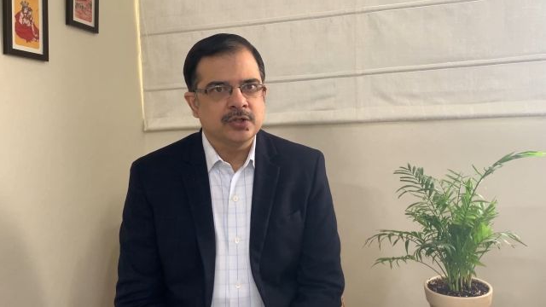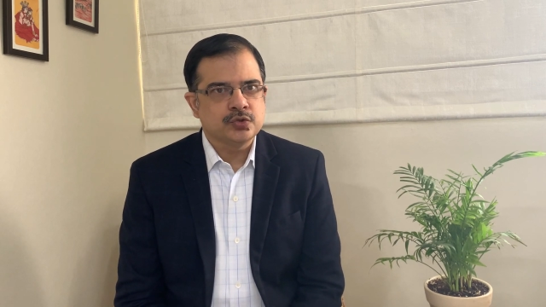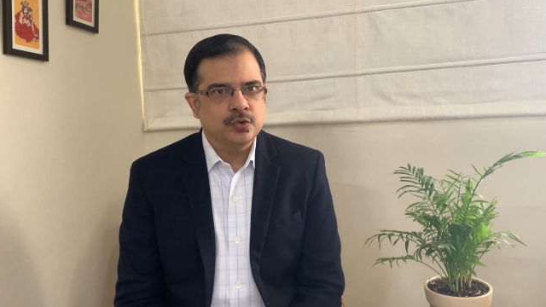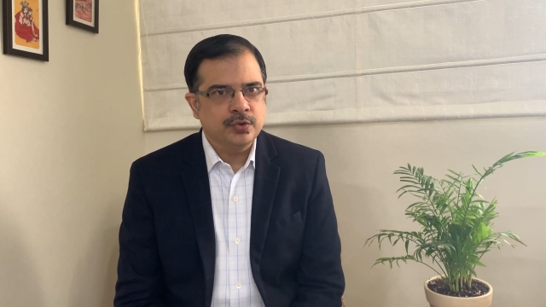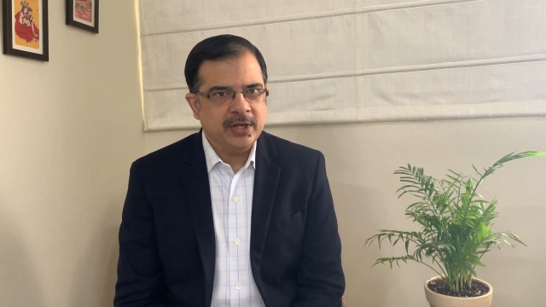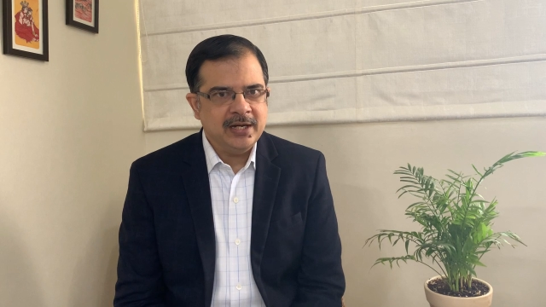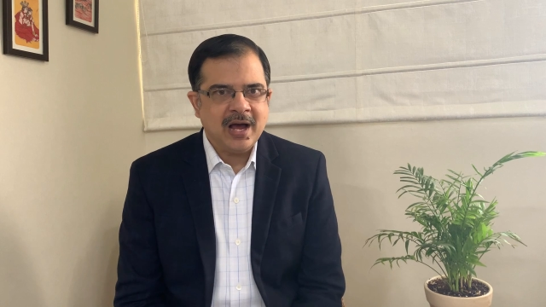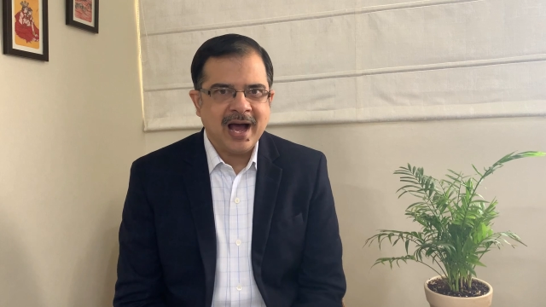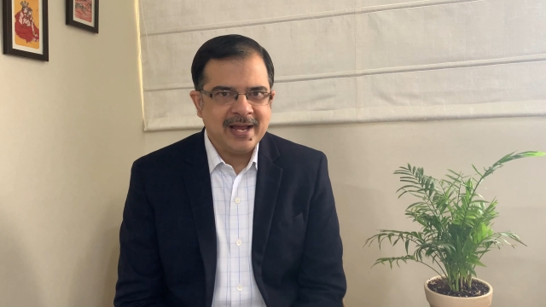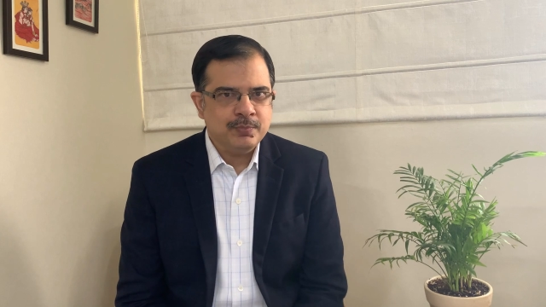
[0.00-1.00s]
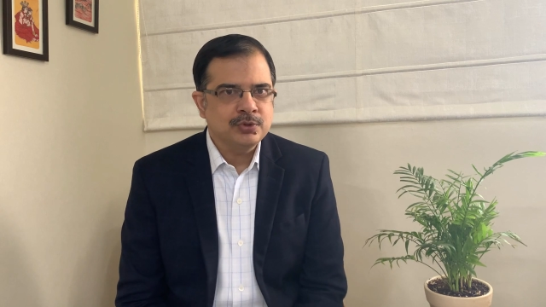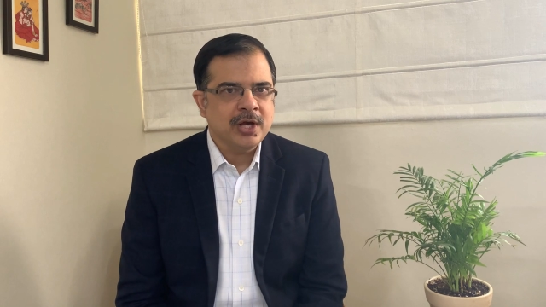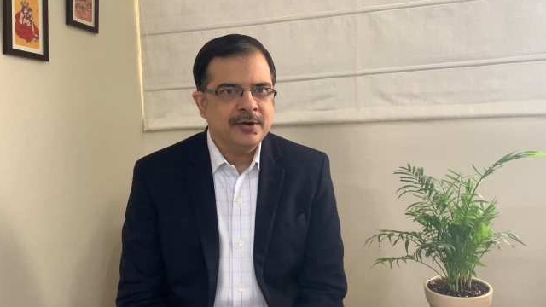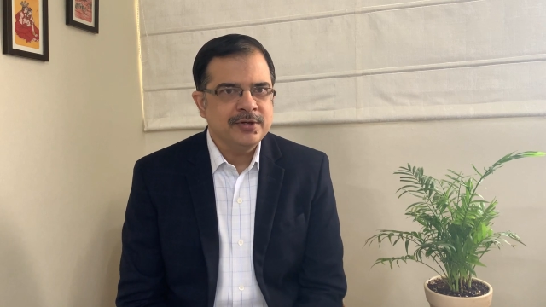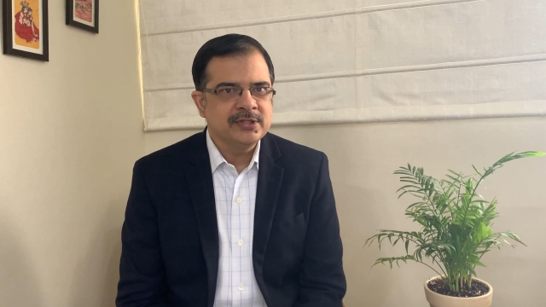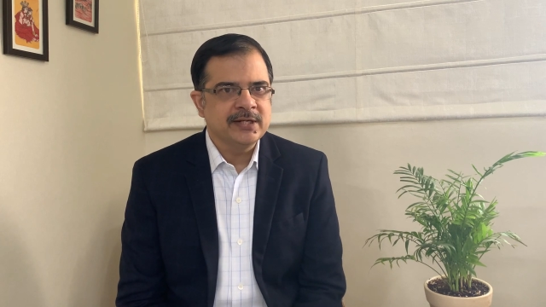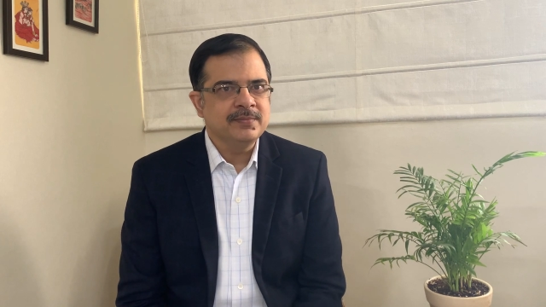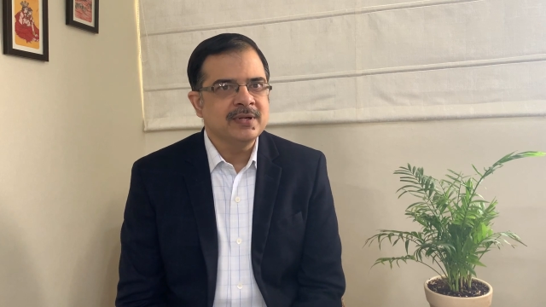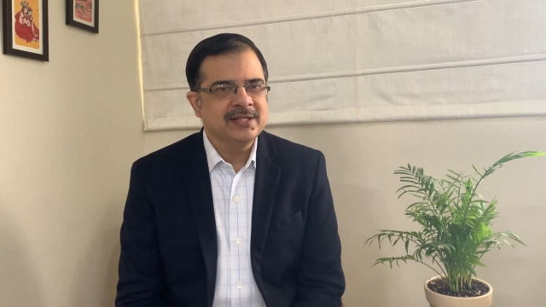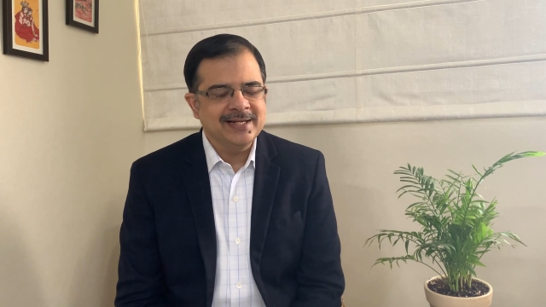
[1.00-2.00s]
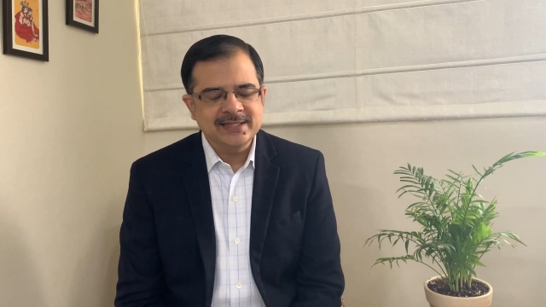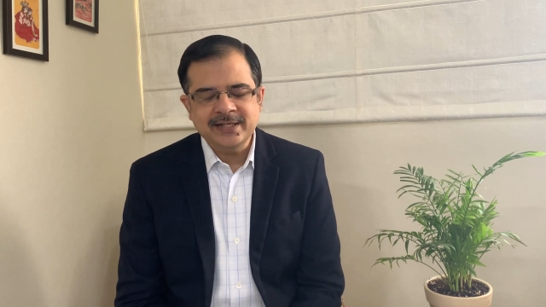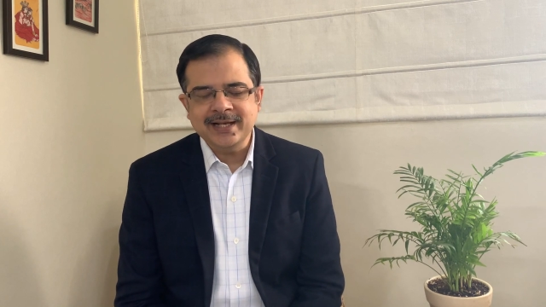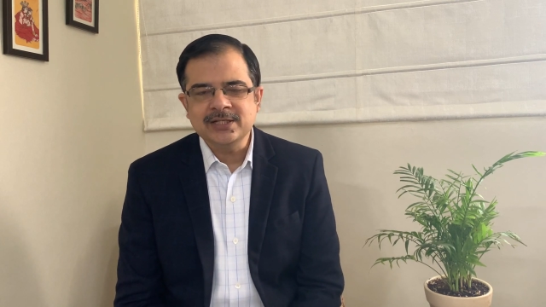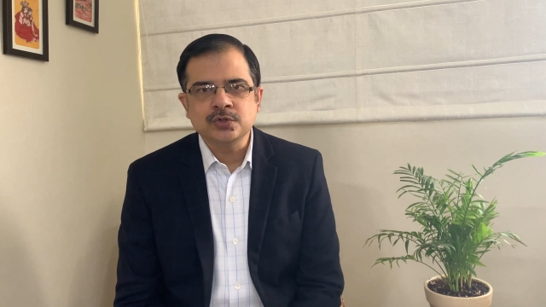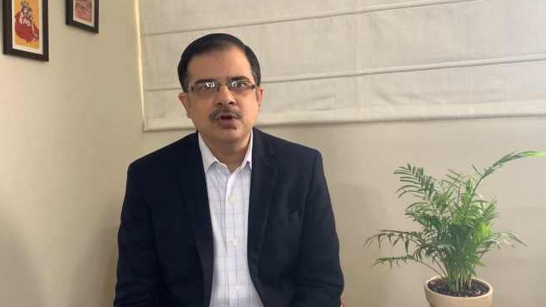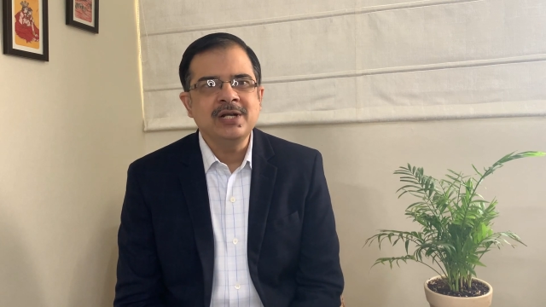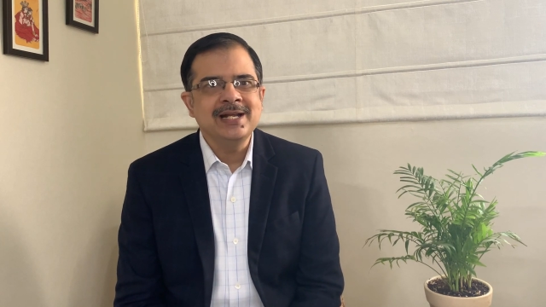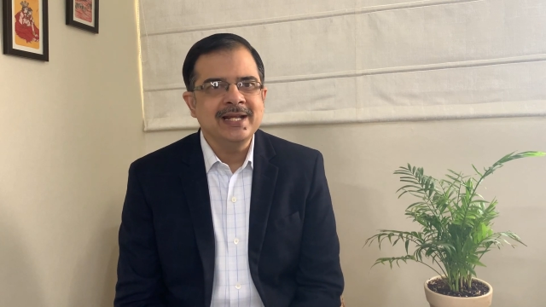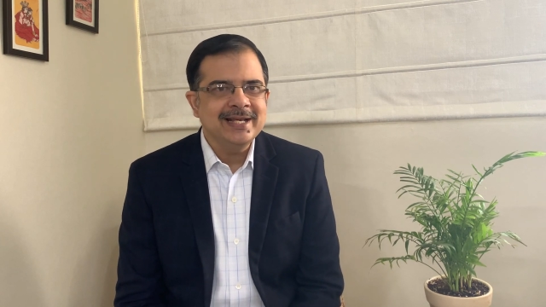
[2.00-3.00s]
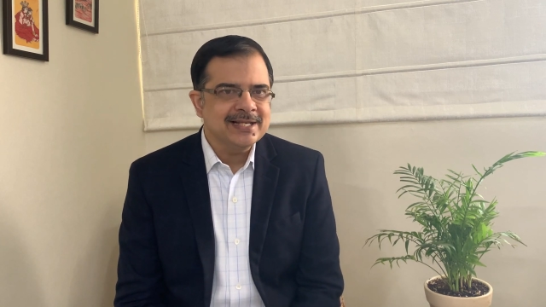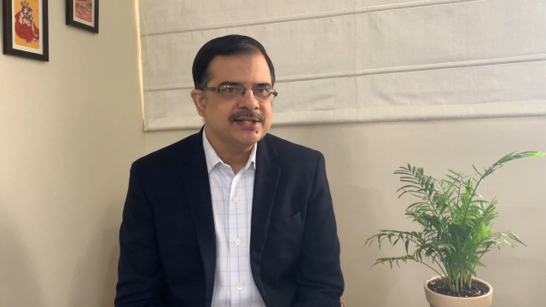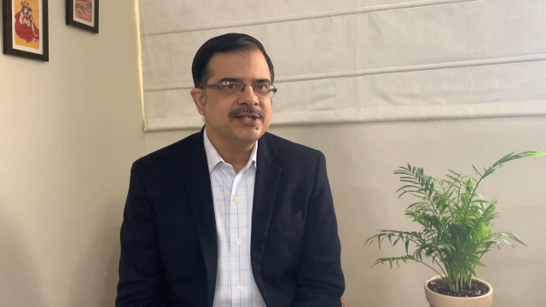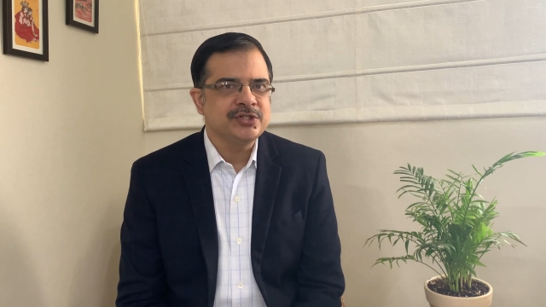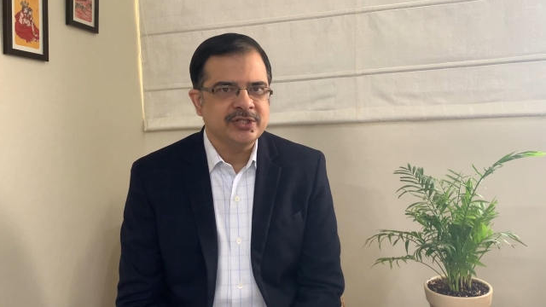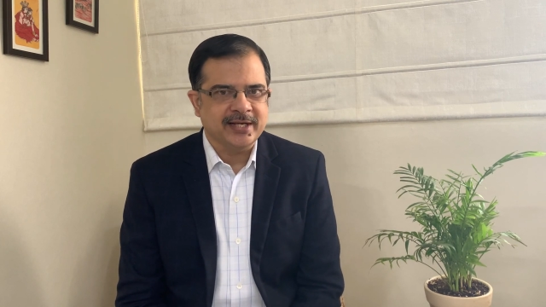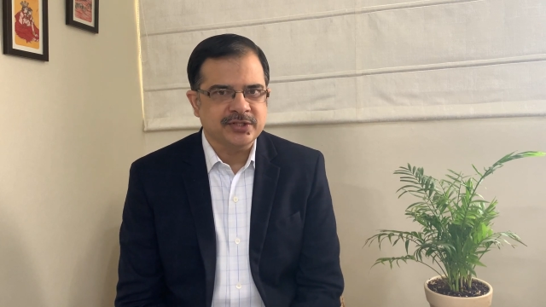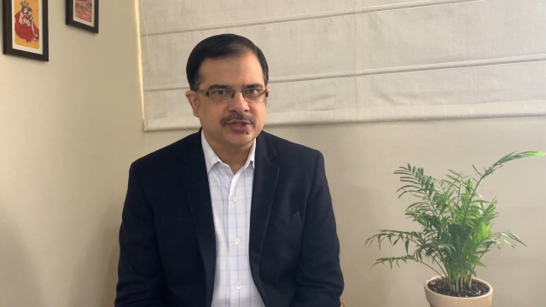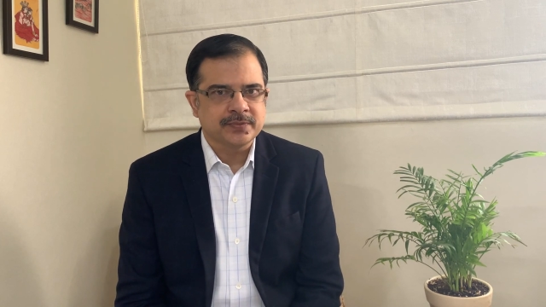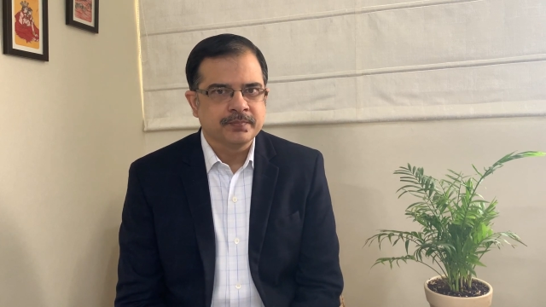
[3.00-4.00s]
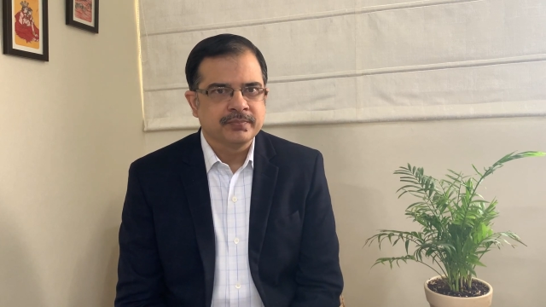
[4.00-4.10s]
So in hypothyroidism, there is a test called TSH test.